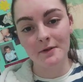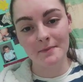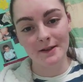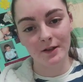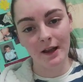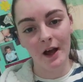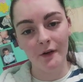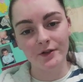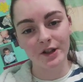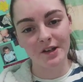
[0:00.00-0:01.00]
mental
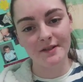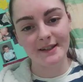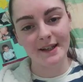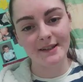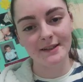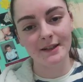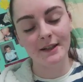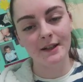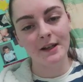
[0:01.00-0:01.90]
health services.